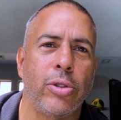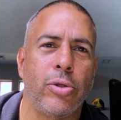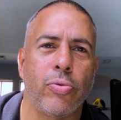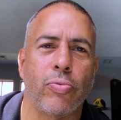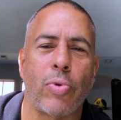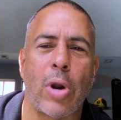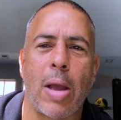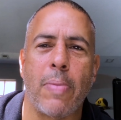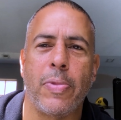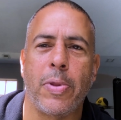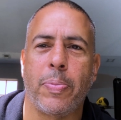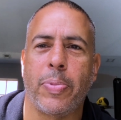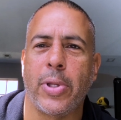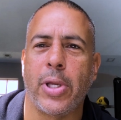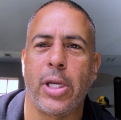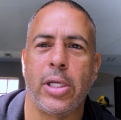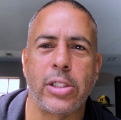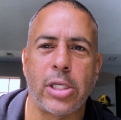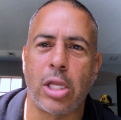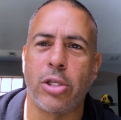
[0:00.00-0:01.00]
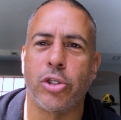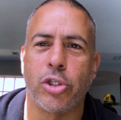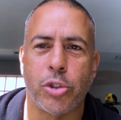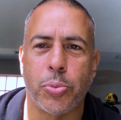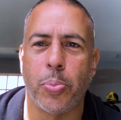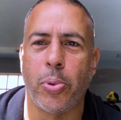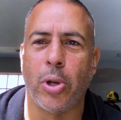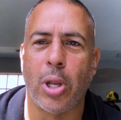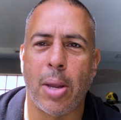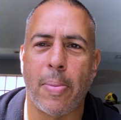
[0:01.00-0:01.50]
to rob the place, I'll
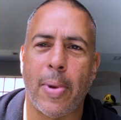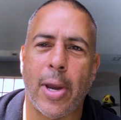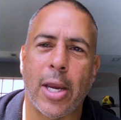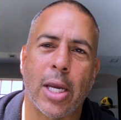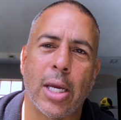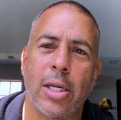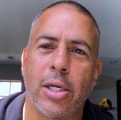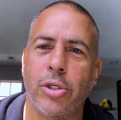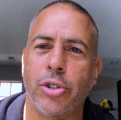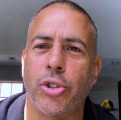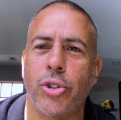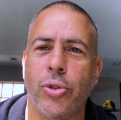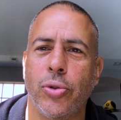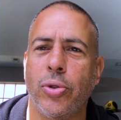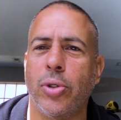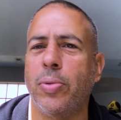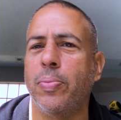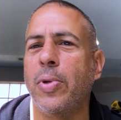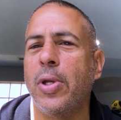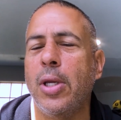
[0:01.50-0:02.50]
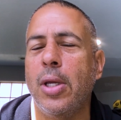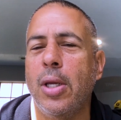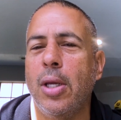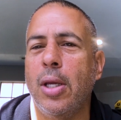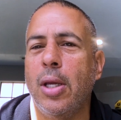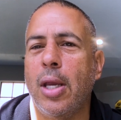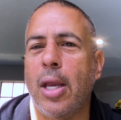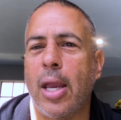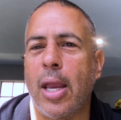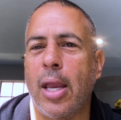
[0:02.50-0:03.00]
just pull out my gun and shoot
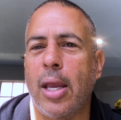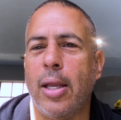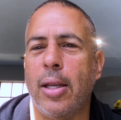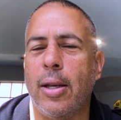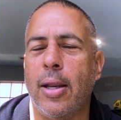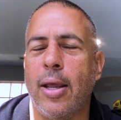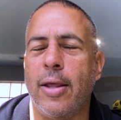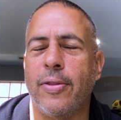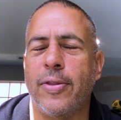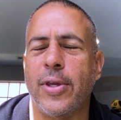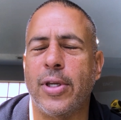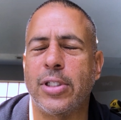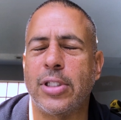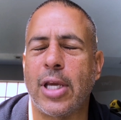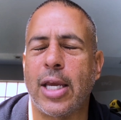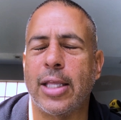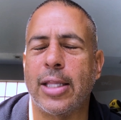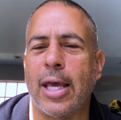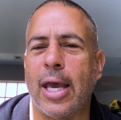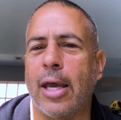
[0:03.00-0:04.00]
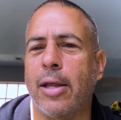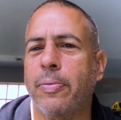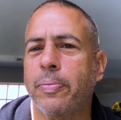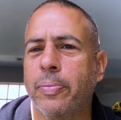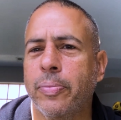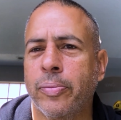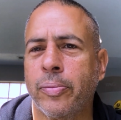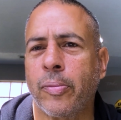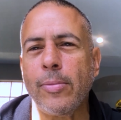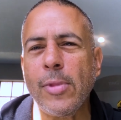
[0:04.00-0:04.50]
him, and things like that.
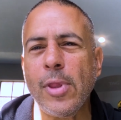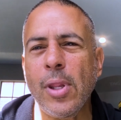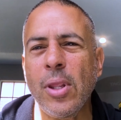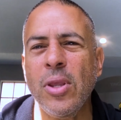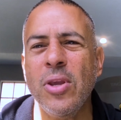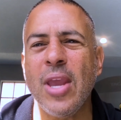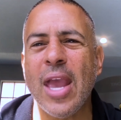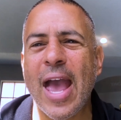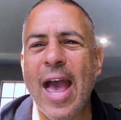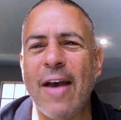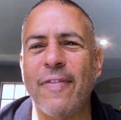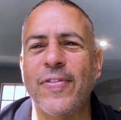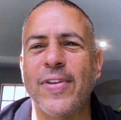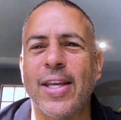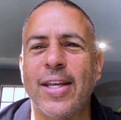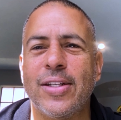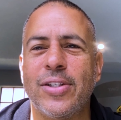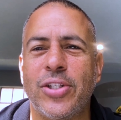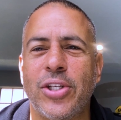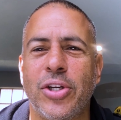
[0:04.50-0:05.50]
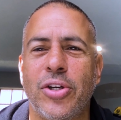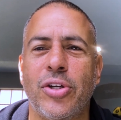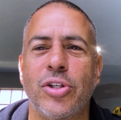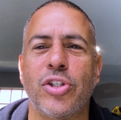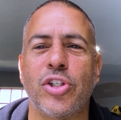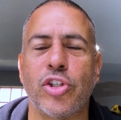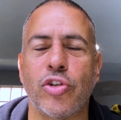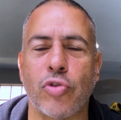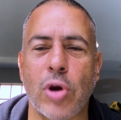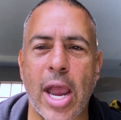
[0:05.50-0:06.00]
You have to consider
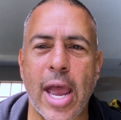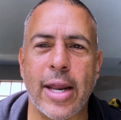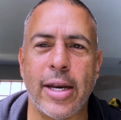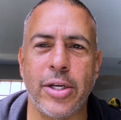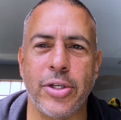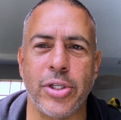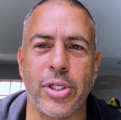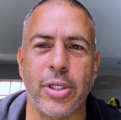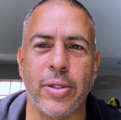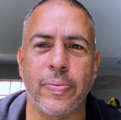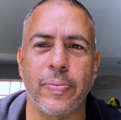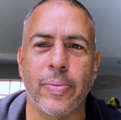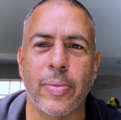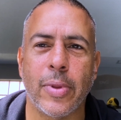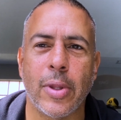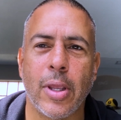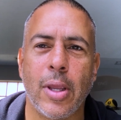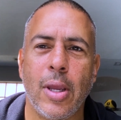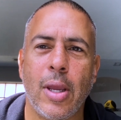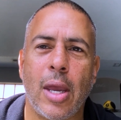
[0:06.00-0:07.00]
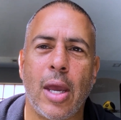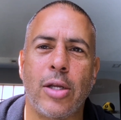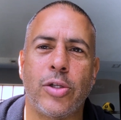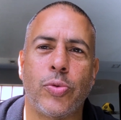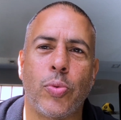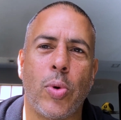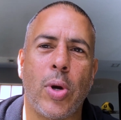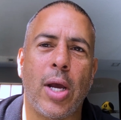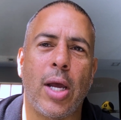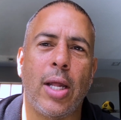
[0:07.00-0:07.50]
strategy as
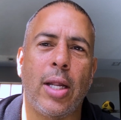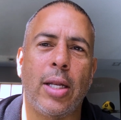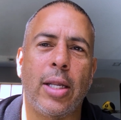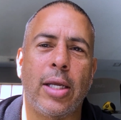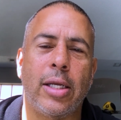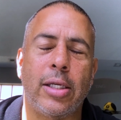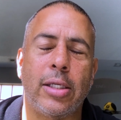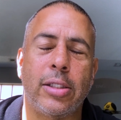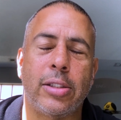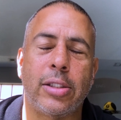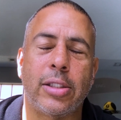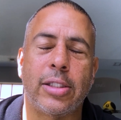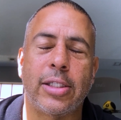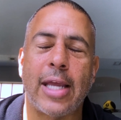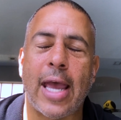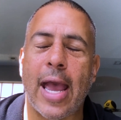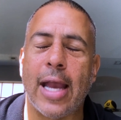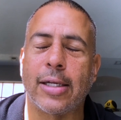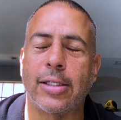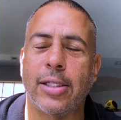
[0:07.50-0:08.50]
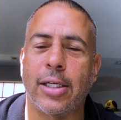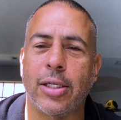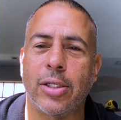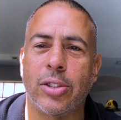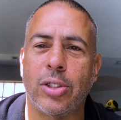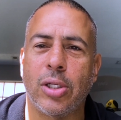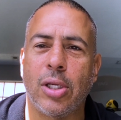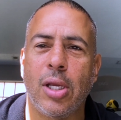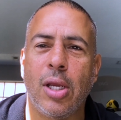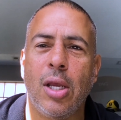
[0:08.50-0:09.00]
well as
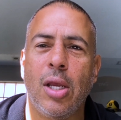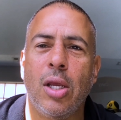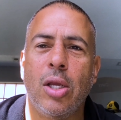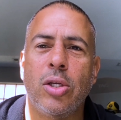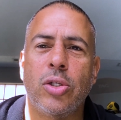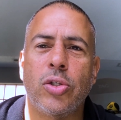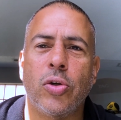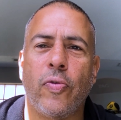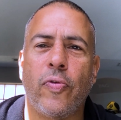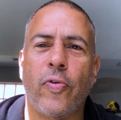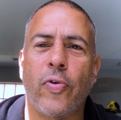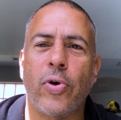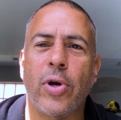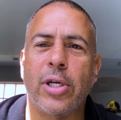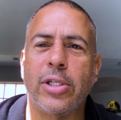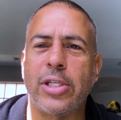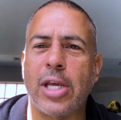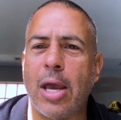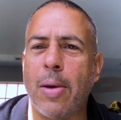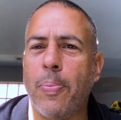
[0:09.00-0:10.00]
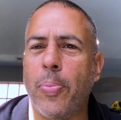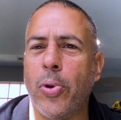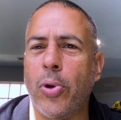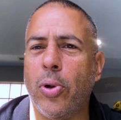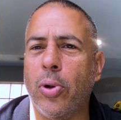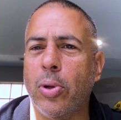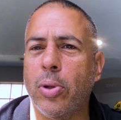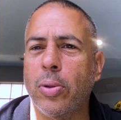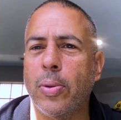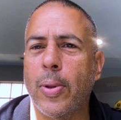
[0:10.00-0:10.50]
tactics. So for
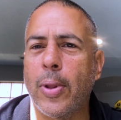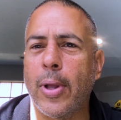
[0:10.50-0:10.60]
example,